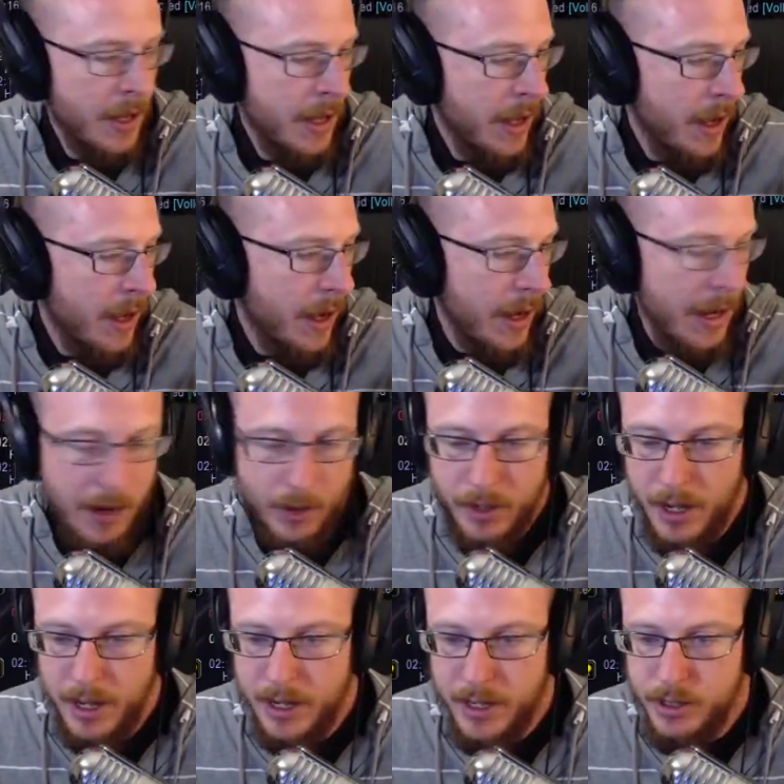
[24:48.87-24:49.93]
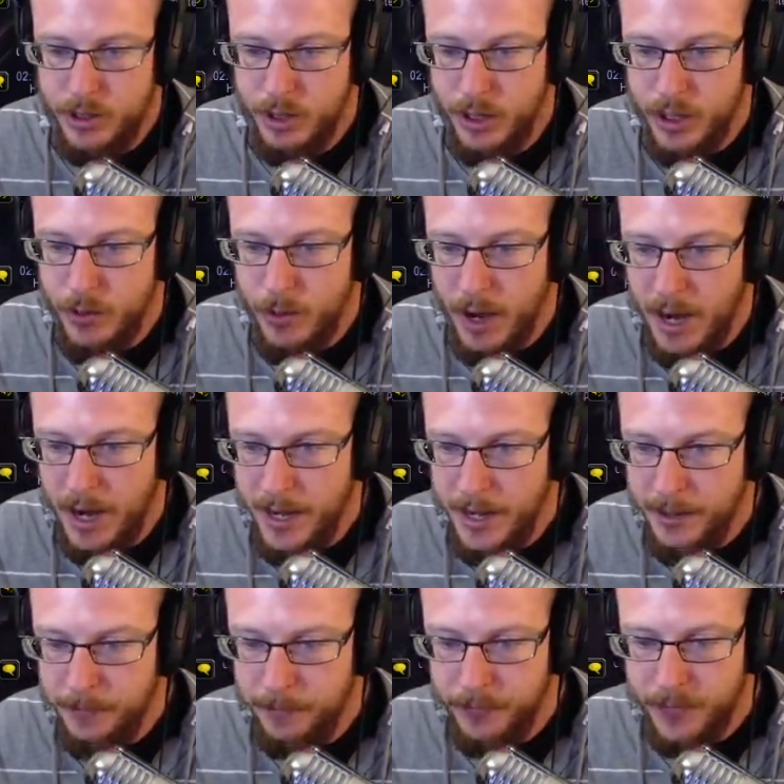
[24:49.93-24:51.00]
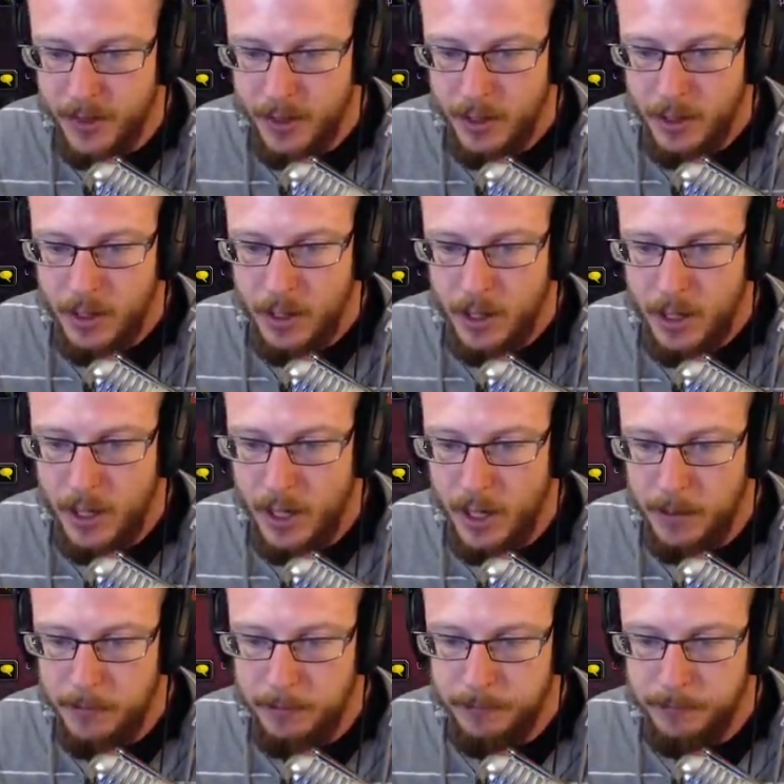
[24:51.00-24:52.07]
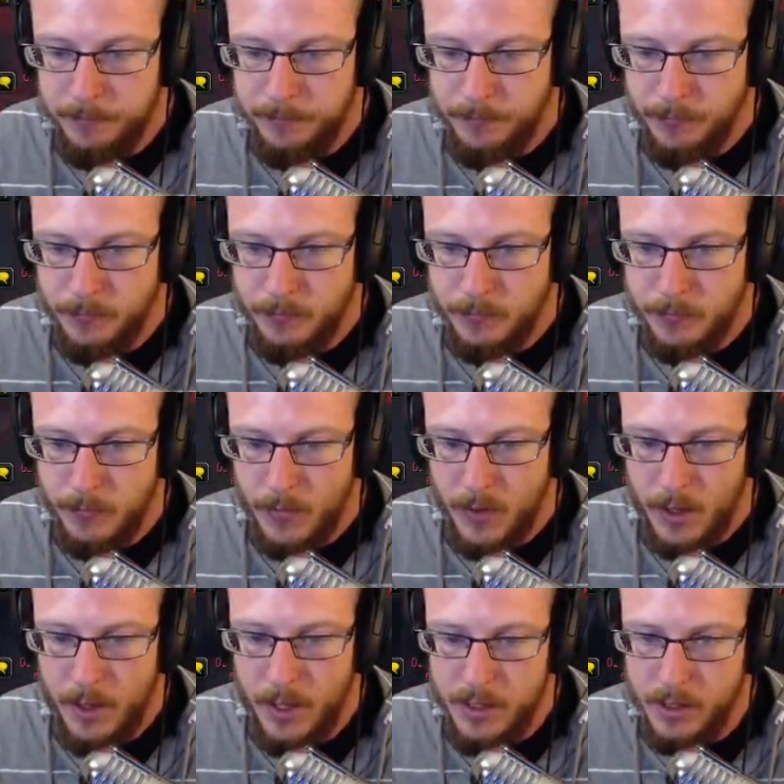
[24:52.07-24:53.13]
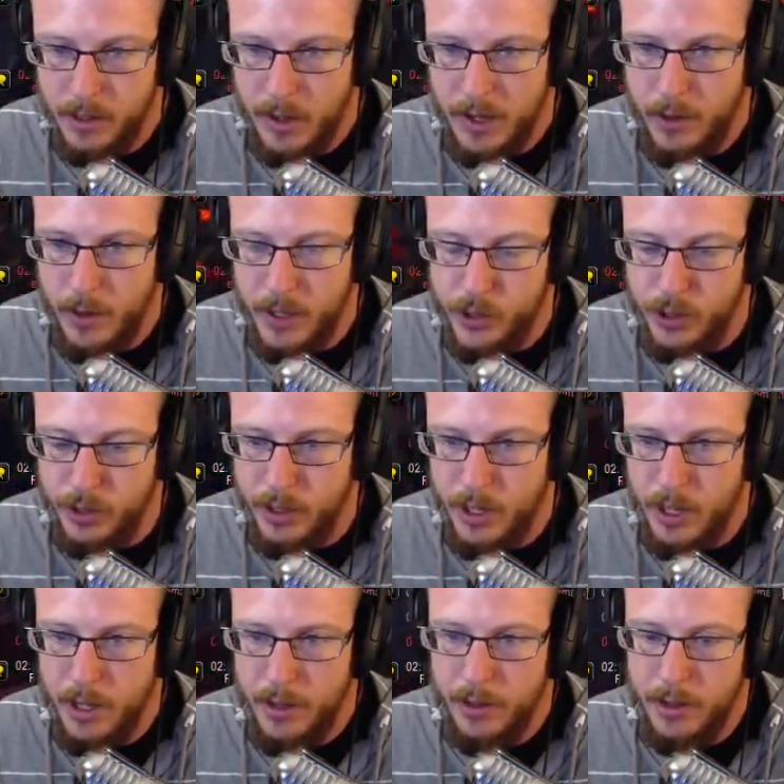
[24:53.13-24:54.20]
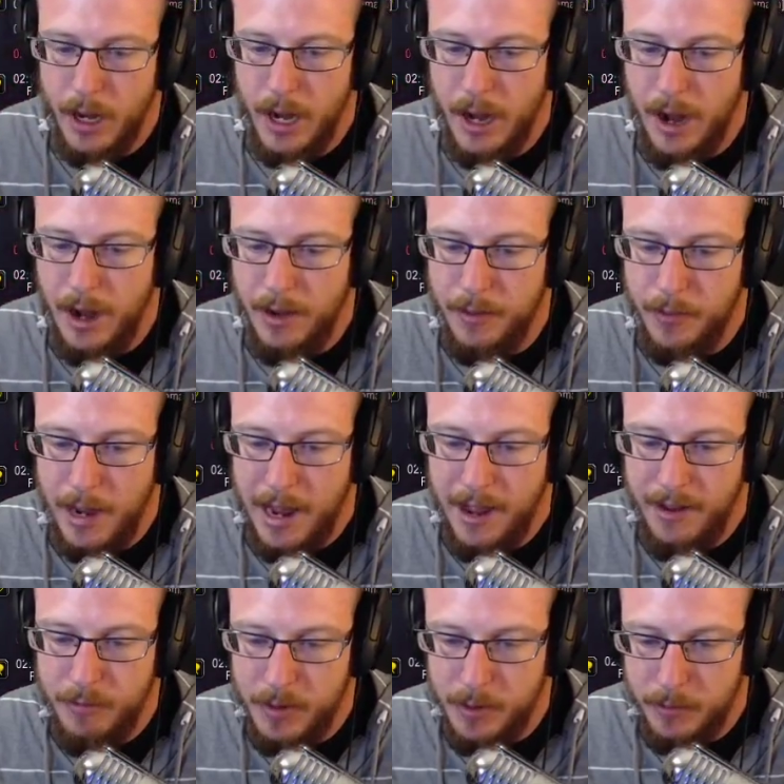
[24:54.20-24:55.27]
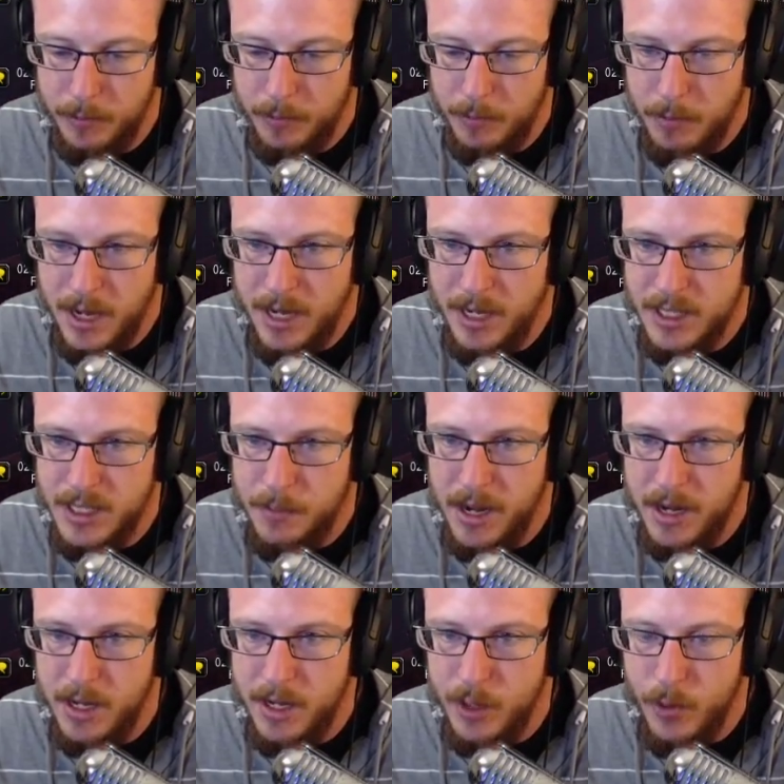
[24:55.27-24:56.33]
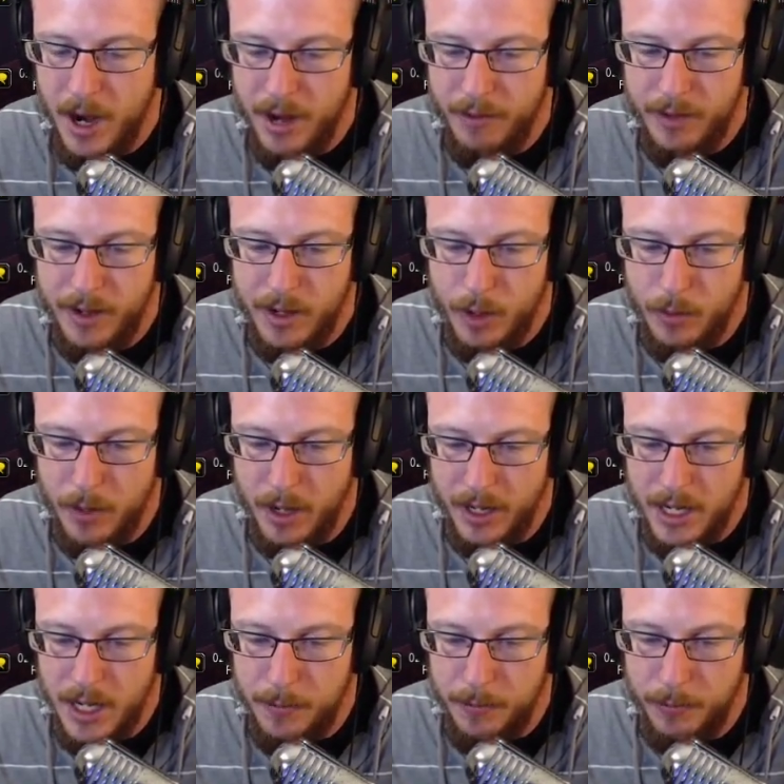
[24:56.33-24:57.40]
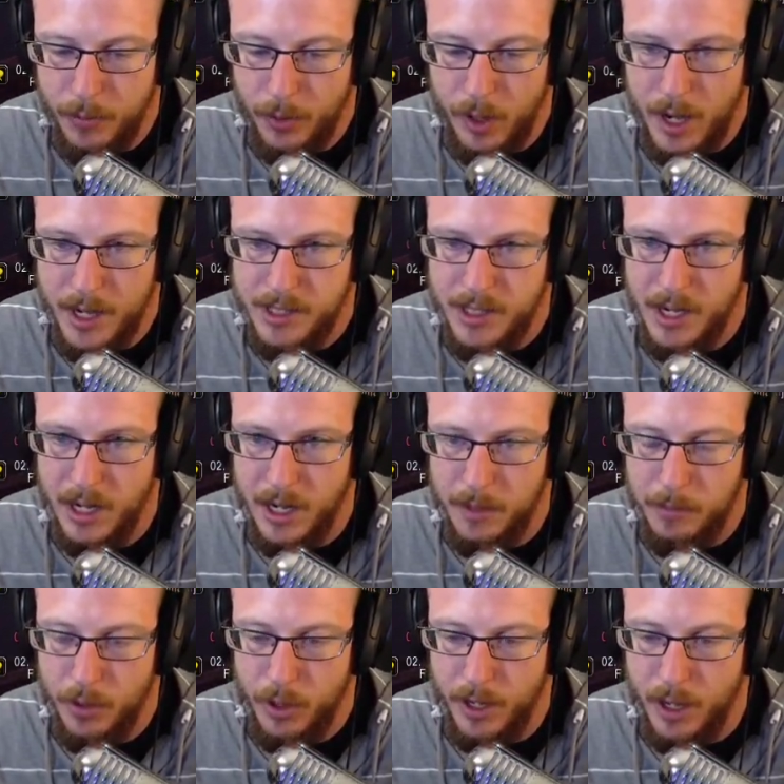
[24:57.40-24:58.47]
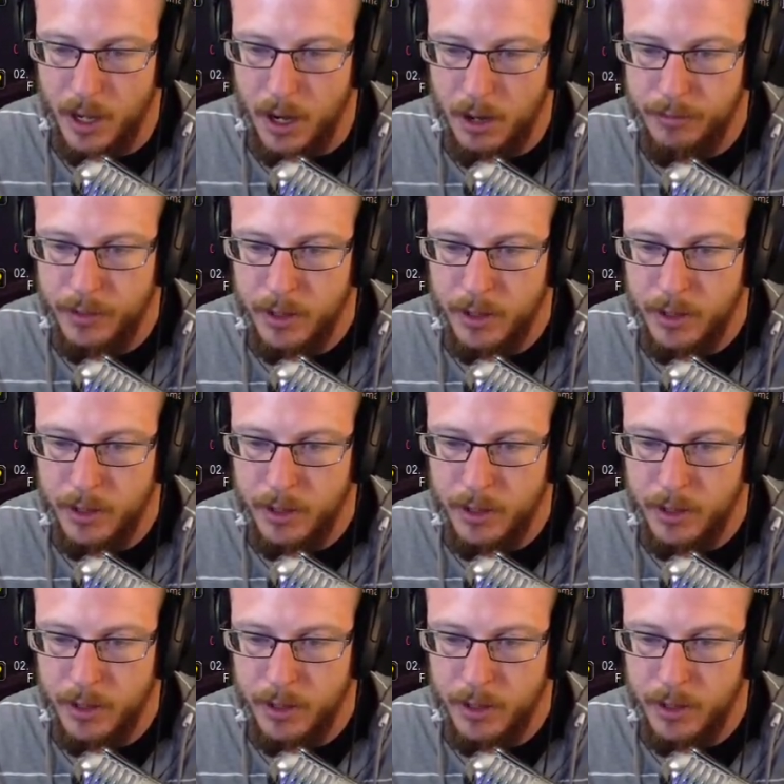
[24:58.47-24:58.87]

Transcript: How can I get your UI? That is a great question. I have been meaning to make a UI video, but I keep procrastinating and putting it off.